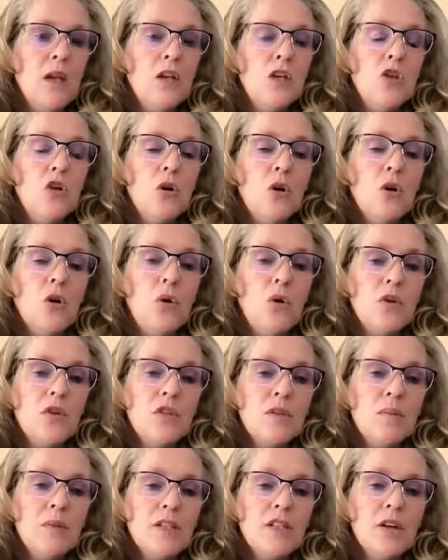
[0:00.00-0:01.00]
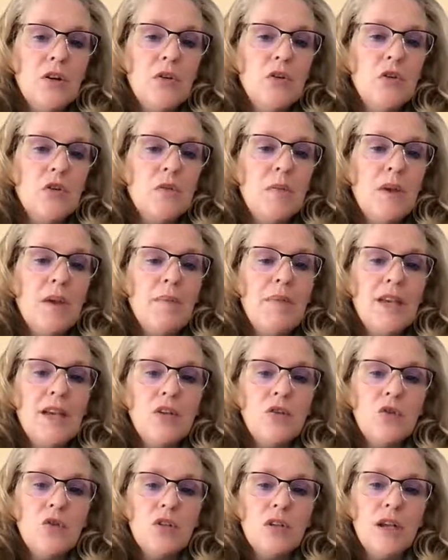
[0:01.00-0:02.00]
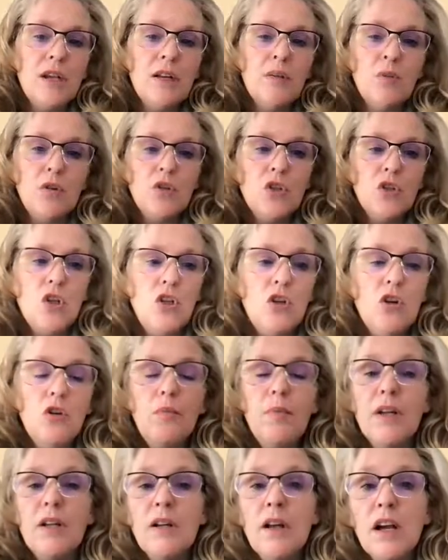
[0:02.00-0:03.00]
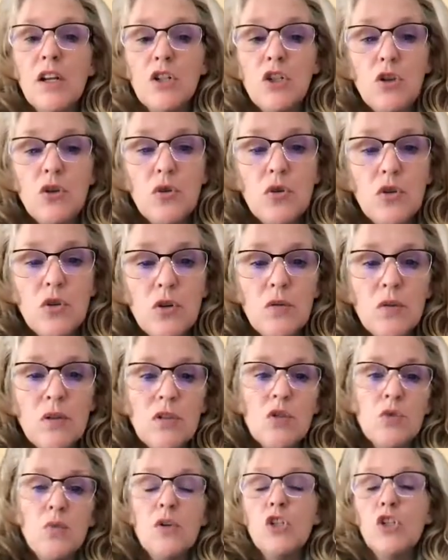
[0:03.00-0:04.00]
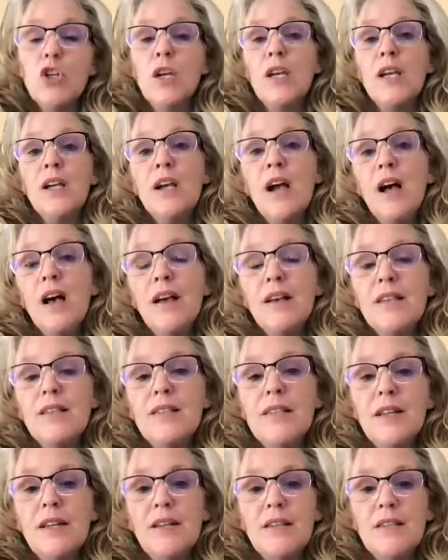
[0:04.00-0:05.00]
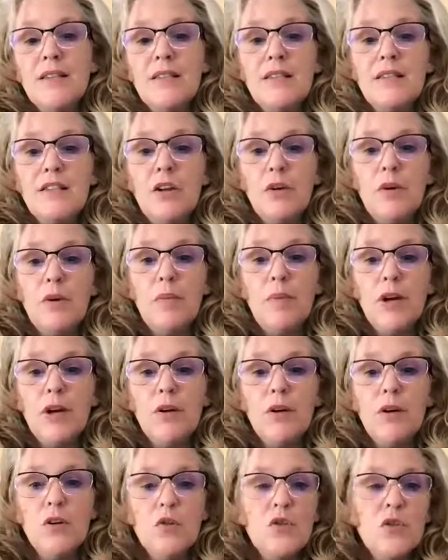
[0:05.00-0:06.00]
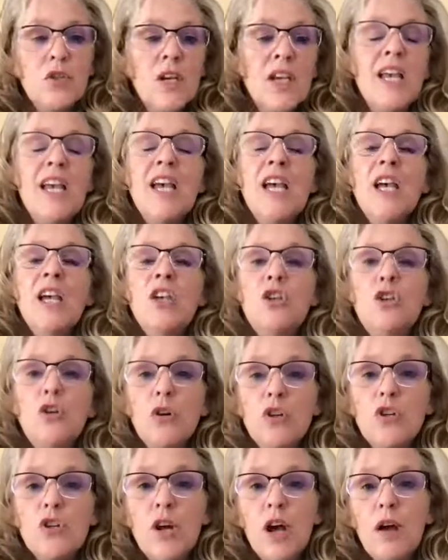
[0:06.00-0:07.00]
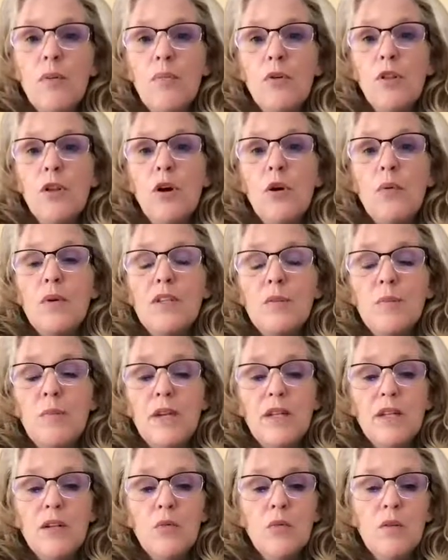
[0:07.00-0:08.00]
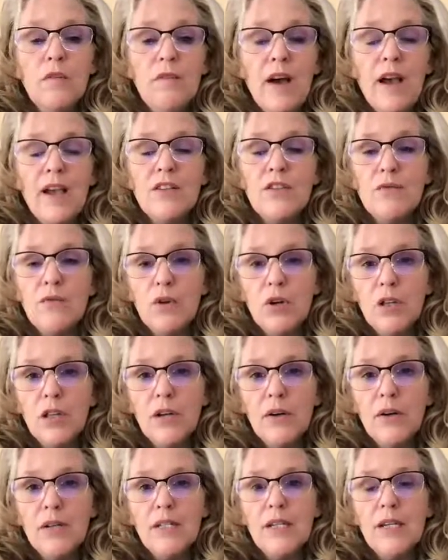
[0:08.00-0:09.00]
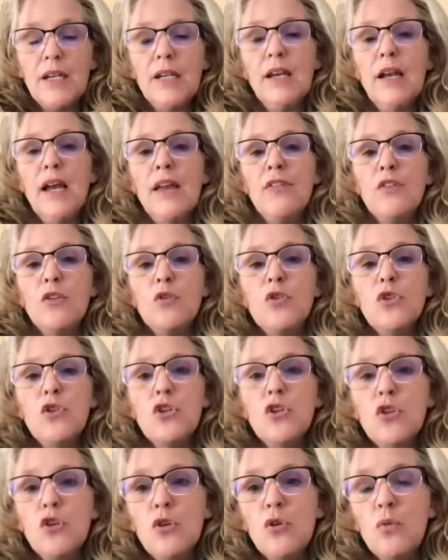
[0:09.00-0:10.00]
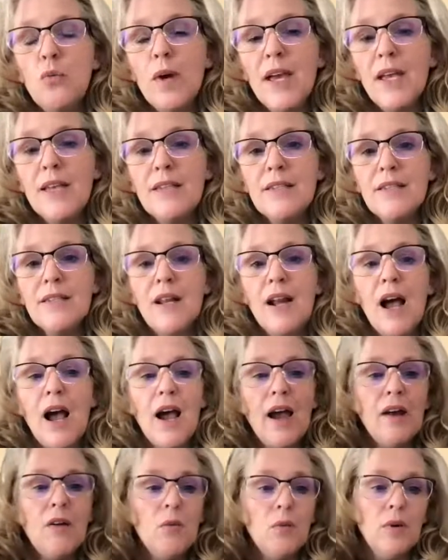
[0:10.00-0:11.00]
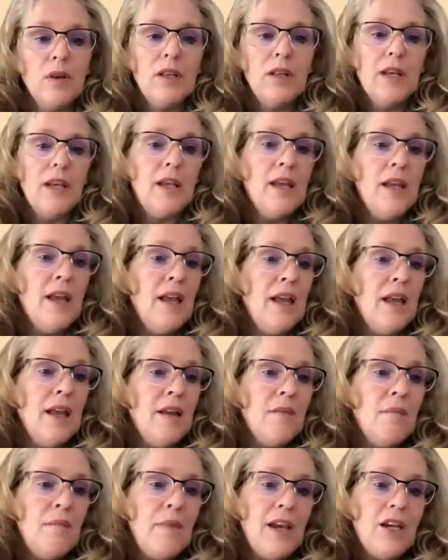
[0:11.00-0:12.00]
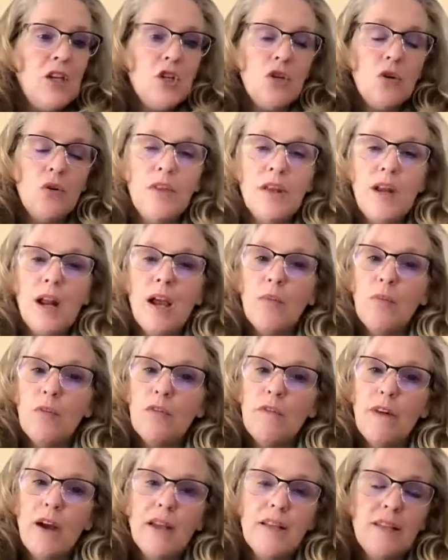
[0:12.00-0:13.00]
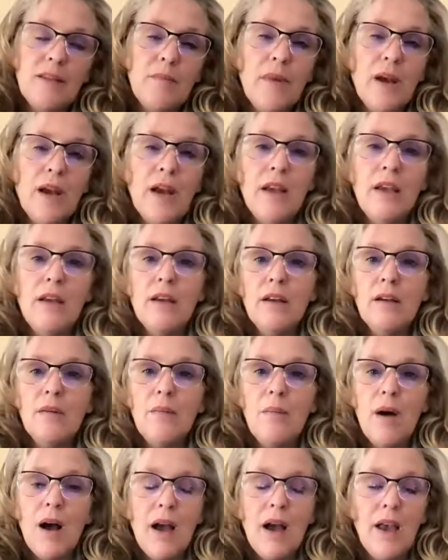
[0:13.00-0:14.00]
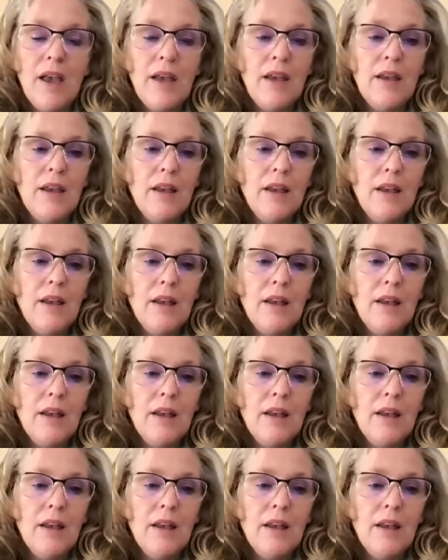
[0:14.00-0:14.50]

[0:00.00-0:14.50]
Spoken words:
Your course materials may be understandable to you, but not to your students, which can cause unnecessary barriers. Your job will always be to revise for clarity. And there's 2 ways that I really make sure that I'm revising my